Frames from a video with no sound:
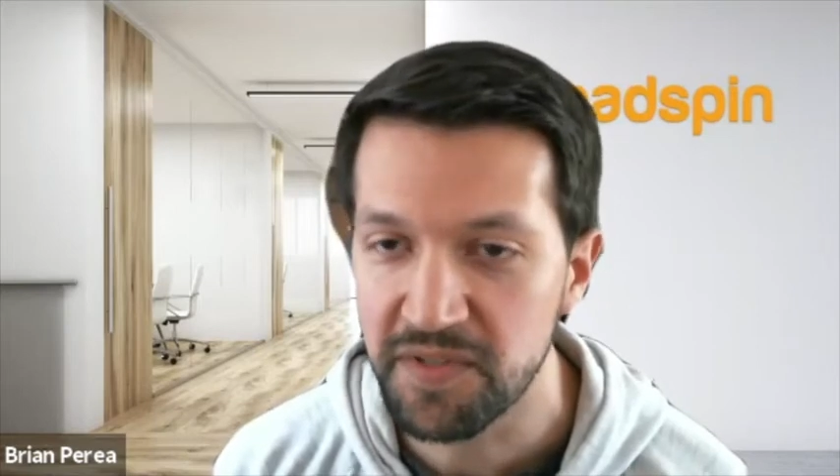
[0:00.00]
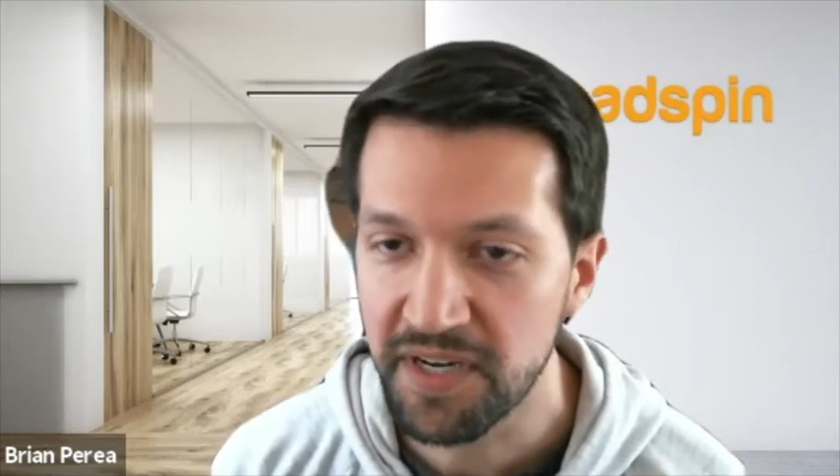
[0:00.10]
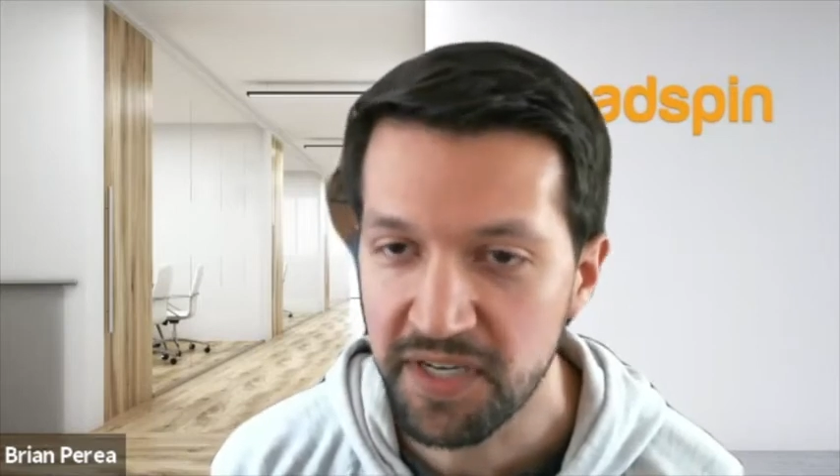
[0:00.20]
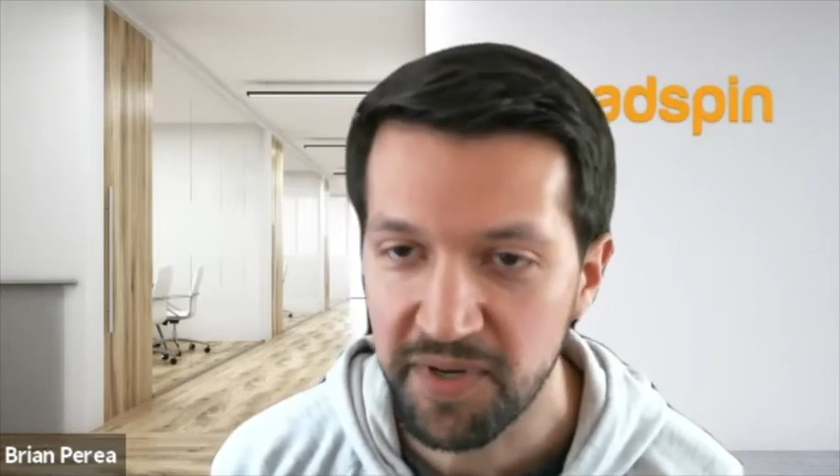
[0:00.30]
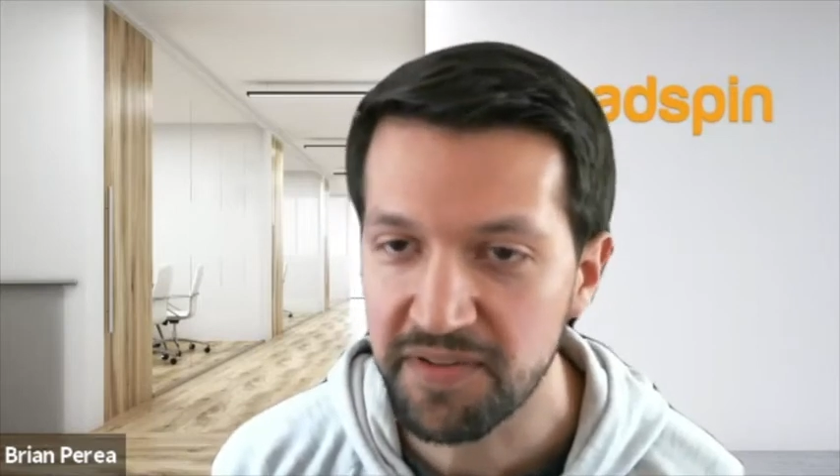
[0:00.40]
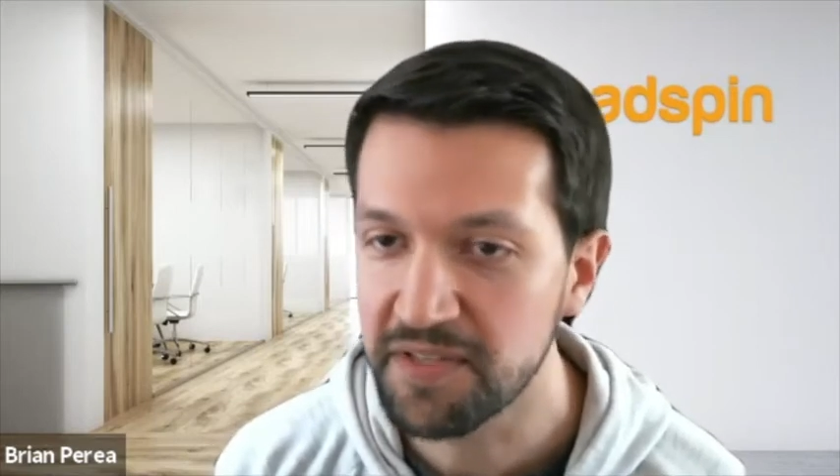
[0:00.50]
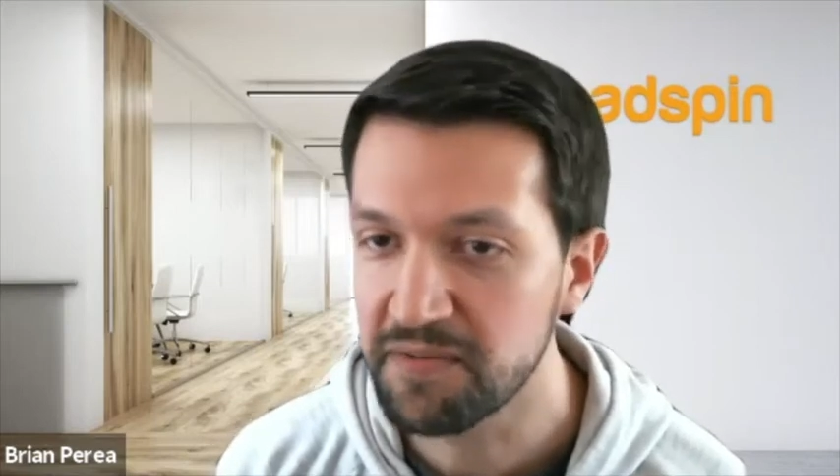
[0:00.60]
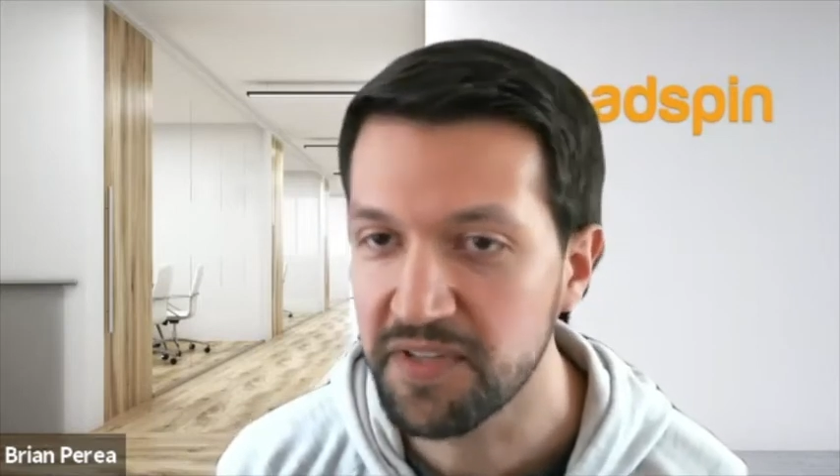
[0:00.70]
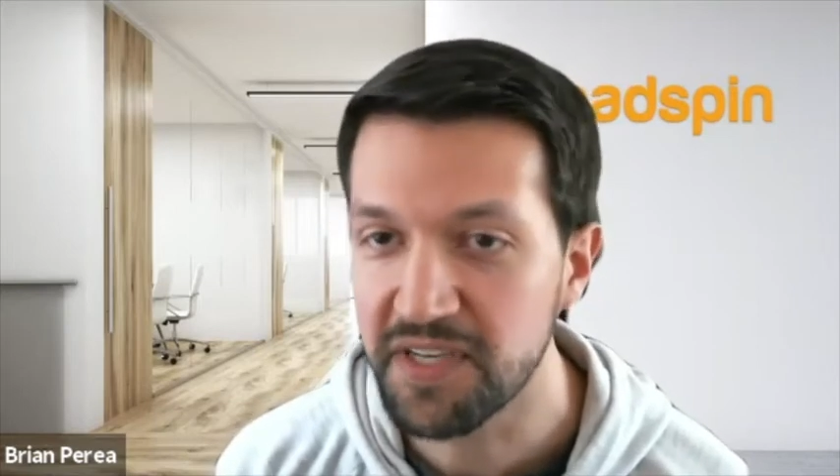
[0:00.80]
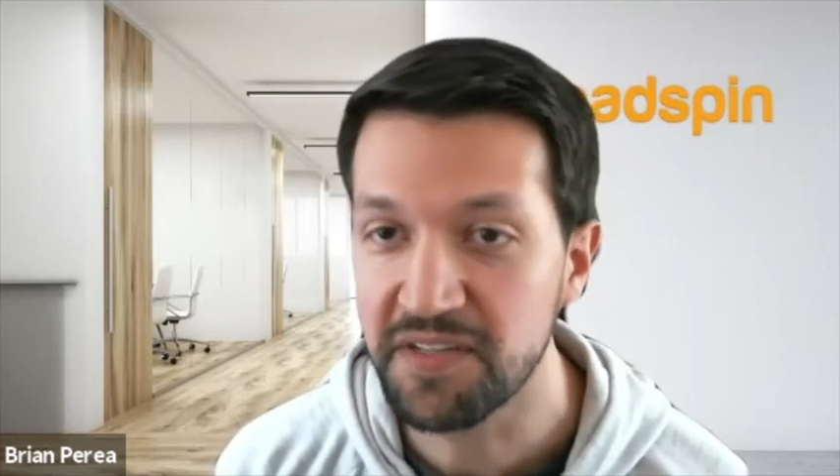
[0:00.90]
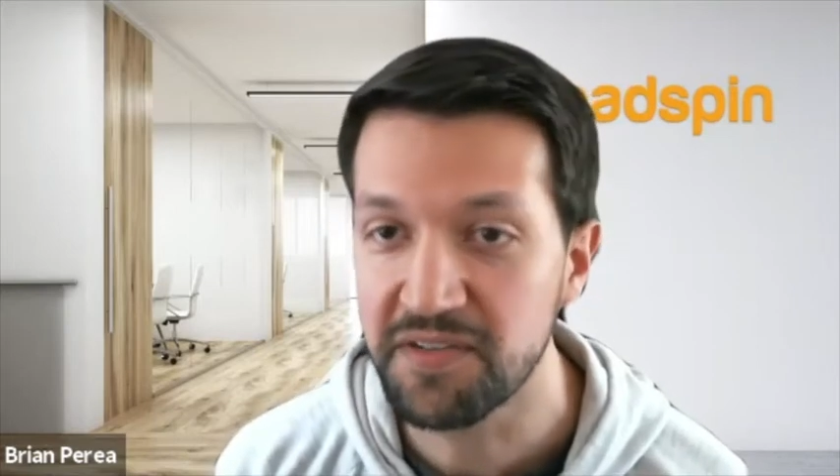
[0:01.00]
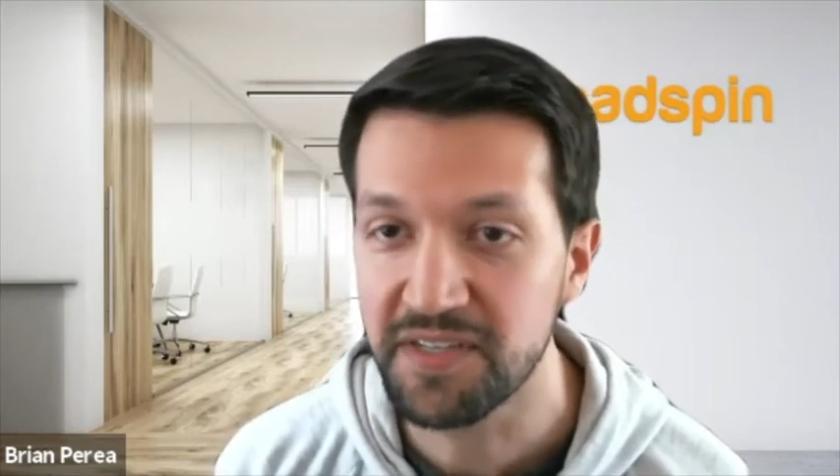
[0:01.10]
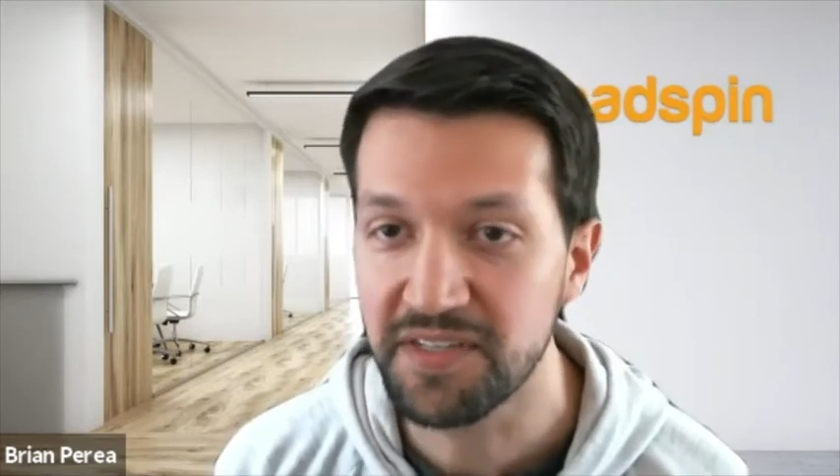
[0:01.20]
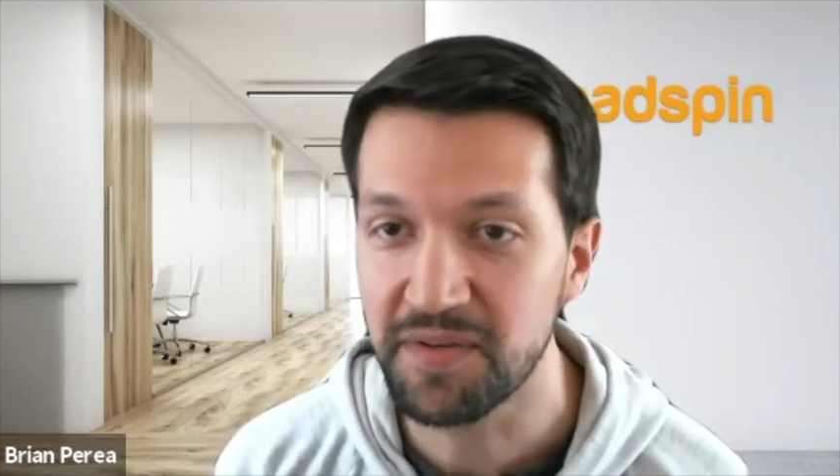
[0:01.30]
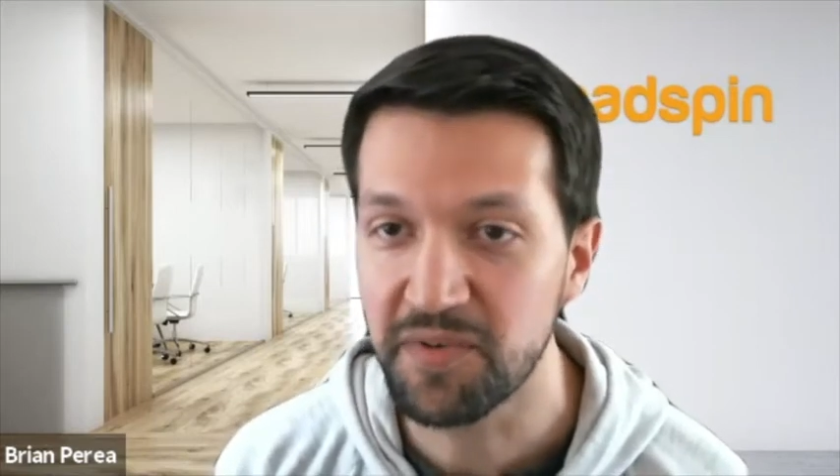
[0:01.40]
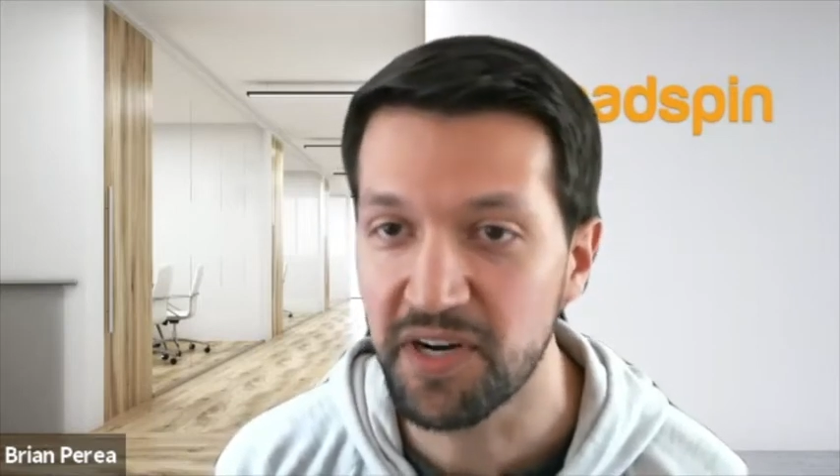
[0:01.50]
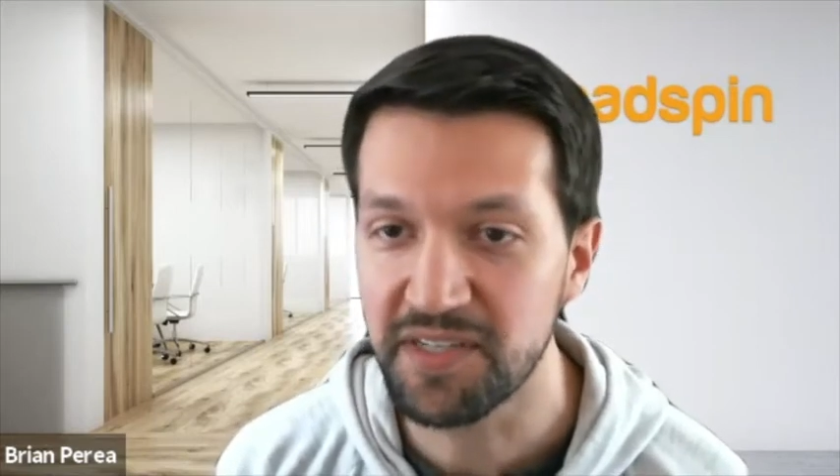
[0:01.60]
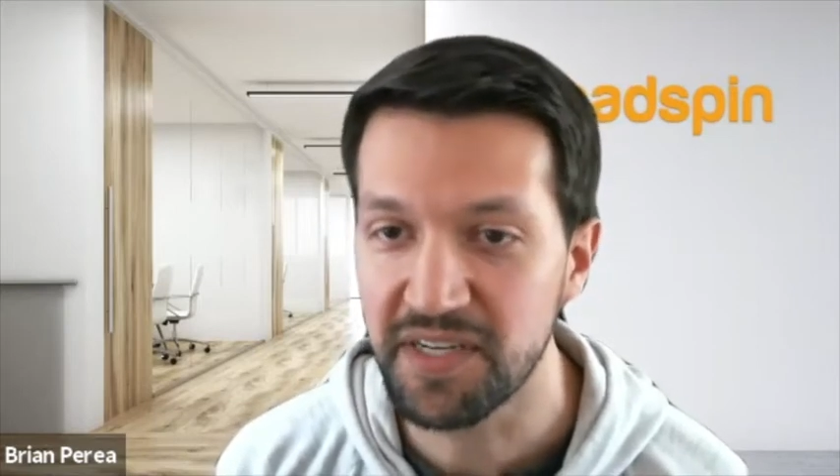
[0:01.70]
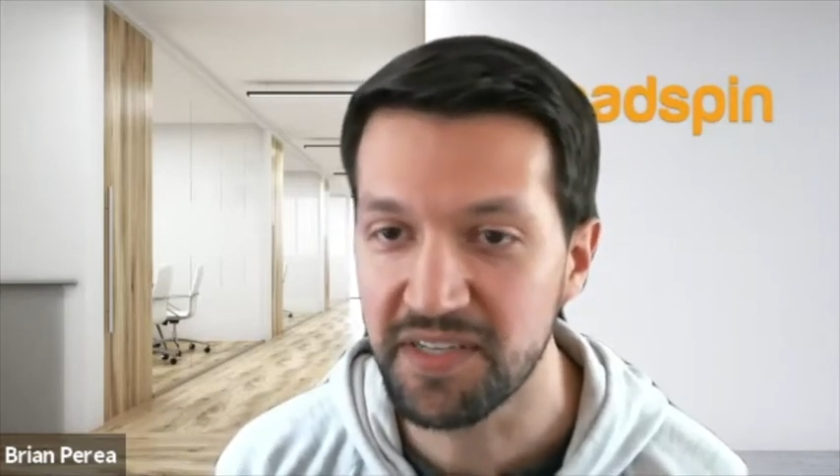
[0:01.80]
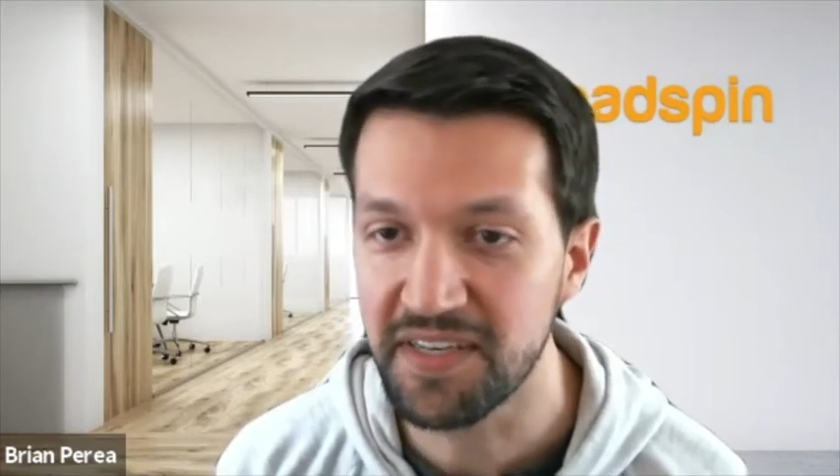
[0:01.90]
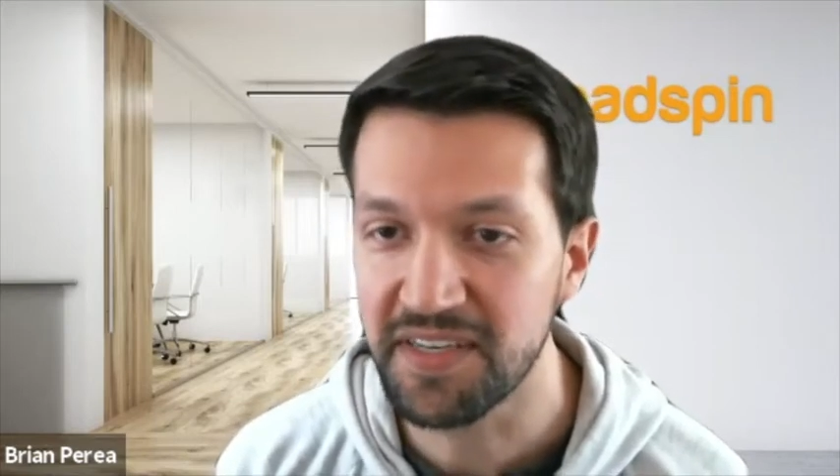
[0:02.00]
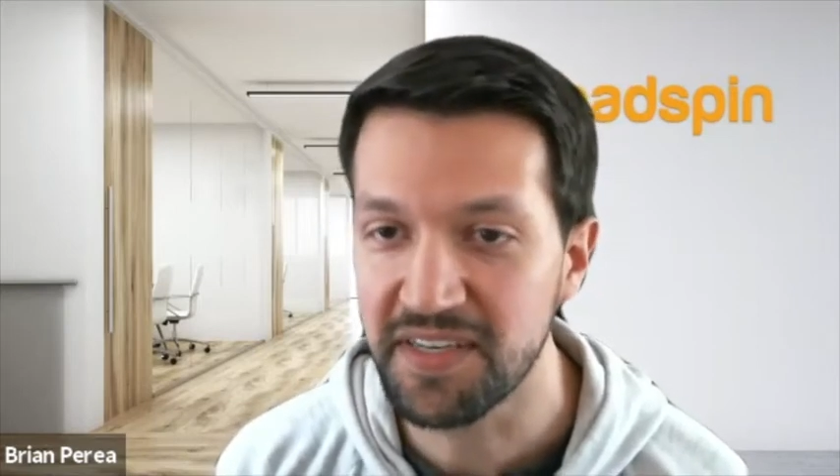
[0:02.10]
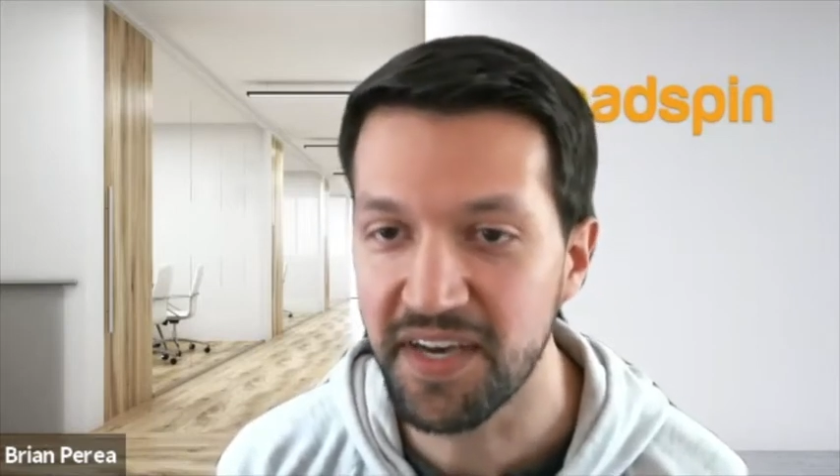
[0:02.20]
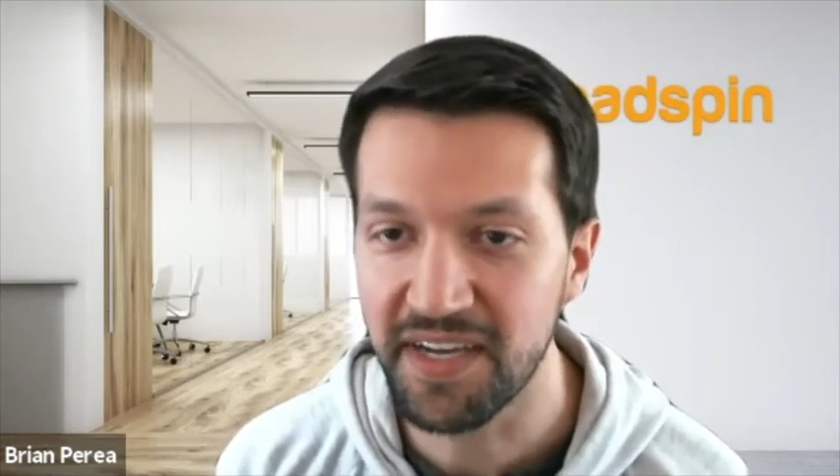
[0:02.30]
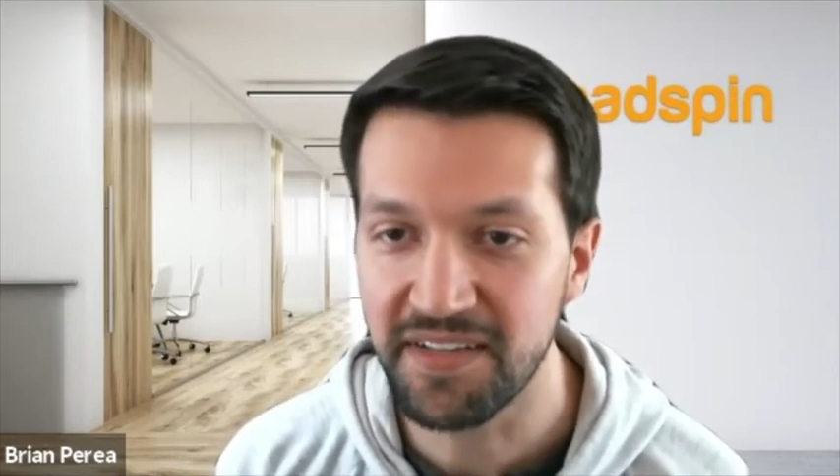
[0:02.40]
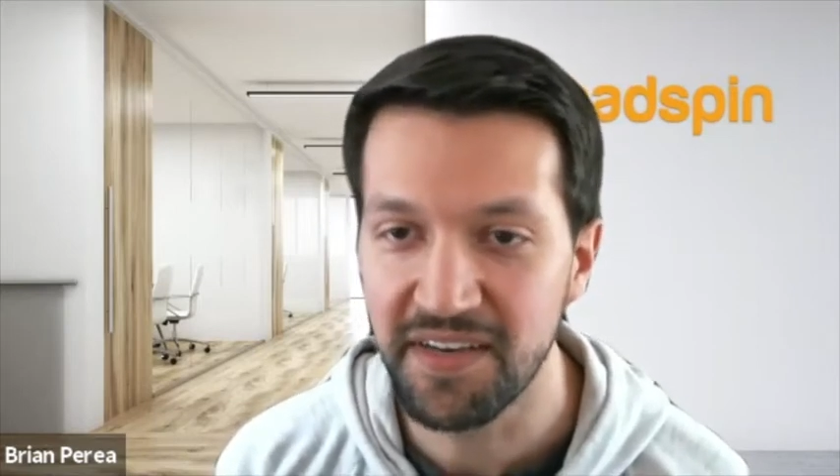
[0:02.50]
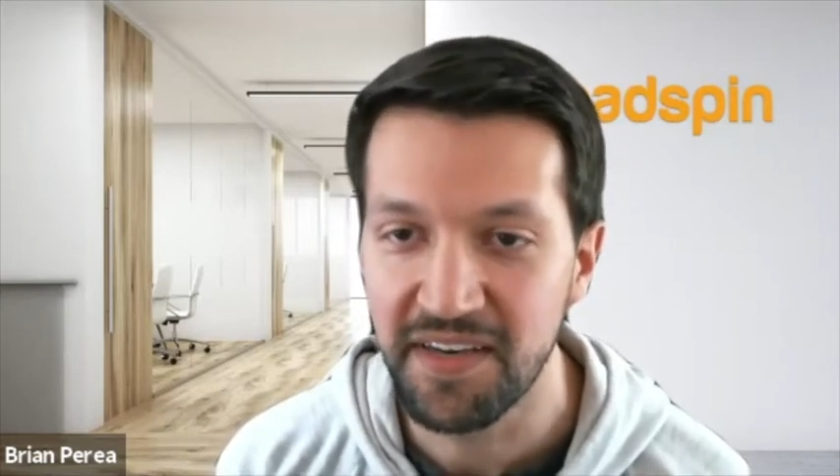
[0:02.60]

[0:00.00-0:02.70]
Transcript: talk about this really interesting project that he had